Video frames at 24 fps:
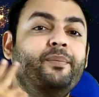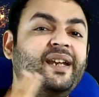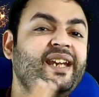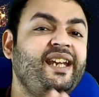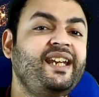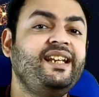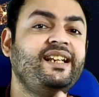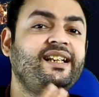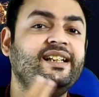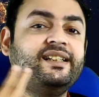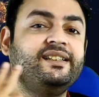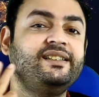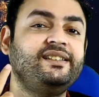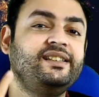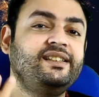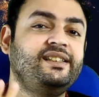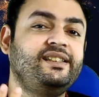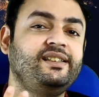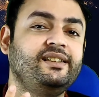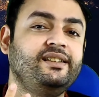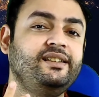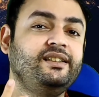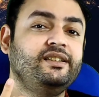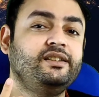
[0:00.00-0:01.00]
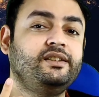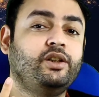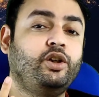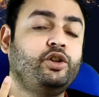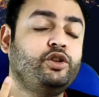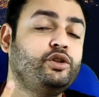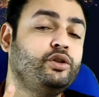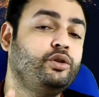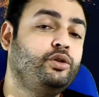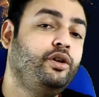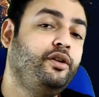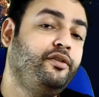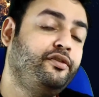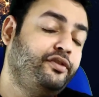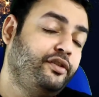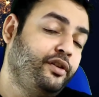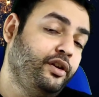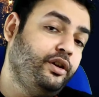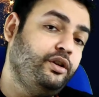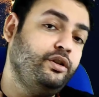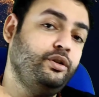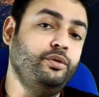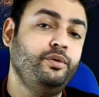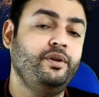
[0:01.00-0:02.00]
being consistent is also good
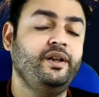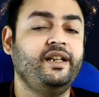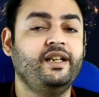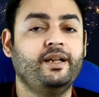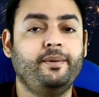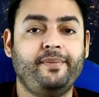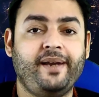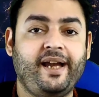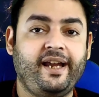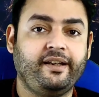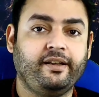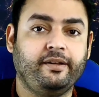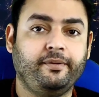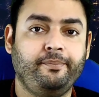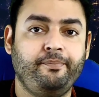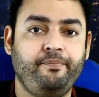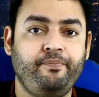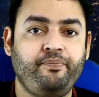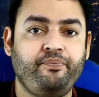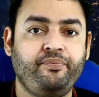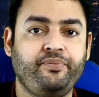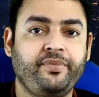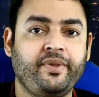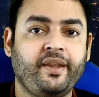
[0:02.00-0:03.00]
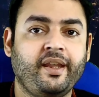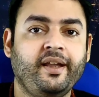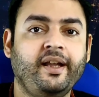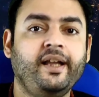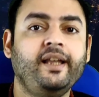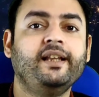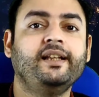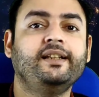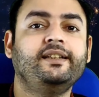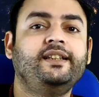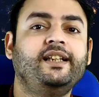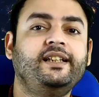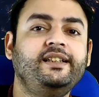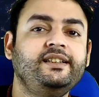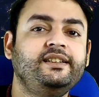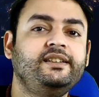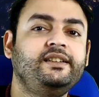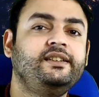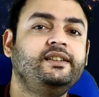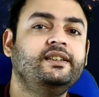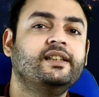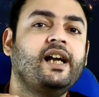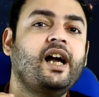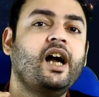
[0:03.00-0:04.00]
for you in a manner. That
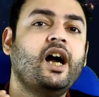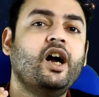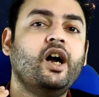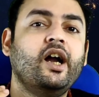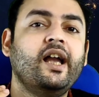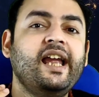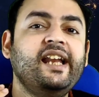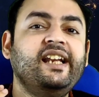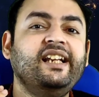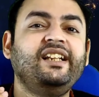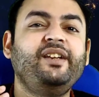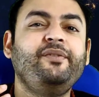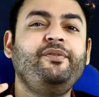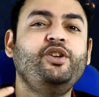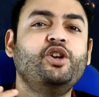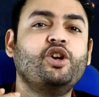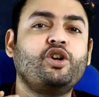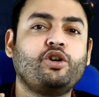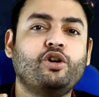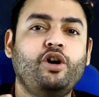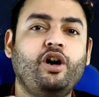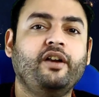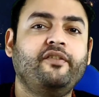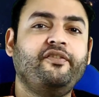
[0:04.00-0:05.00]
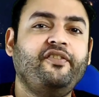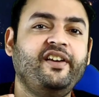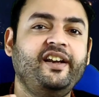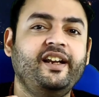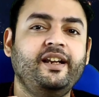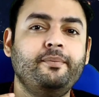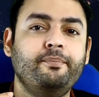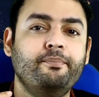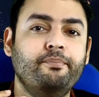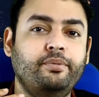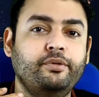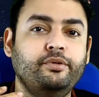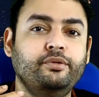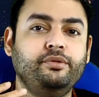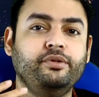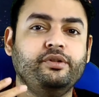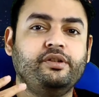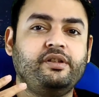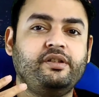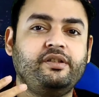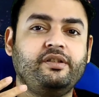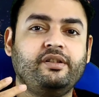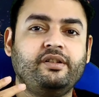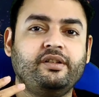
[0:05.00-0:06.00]
is, it will give you a confident
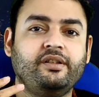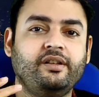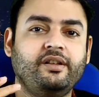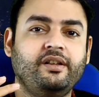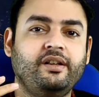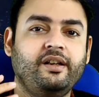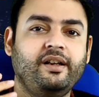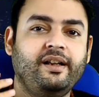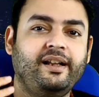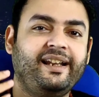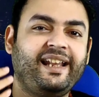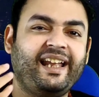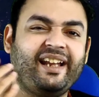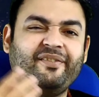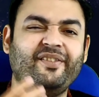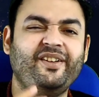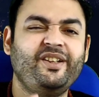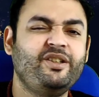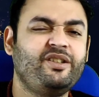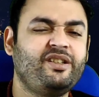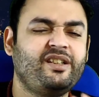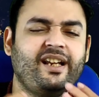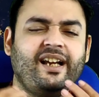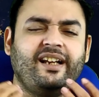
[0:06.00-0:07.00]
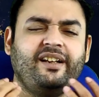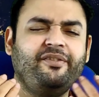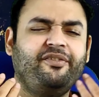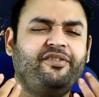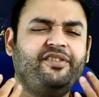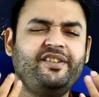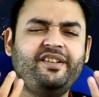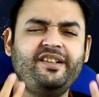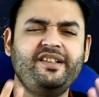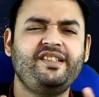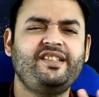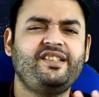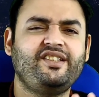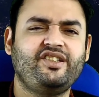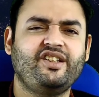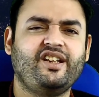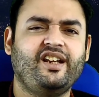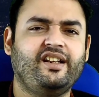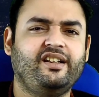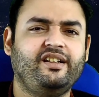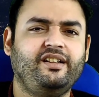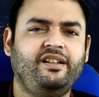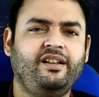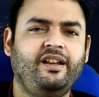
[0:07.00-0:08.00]
boost Like when you start a first
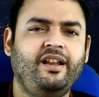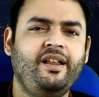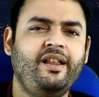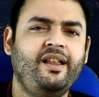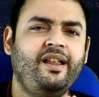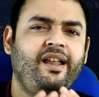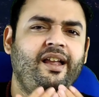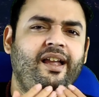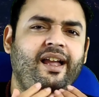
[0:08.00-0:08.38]
channel